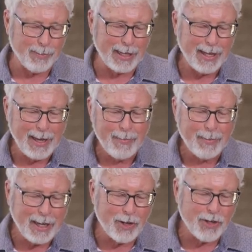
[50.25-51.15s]
But,
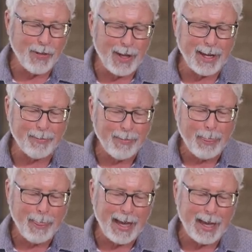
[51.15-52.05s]
but here's the thing
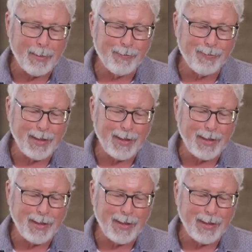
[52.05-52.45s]
uh,